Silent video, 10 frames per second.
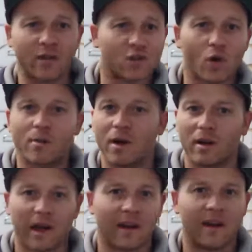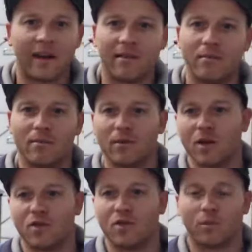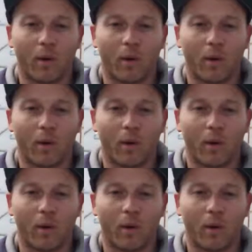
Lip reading: It's our enjoyment and you know,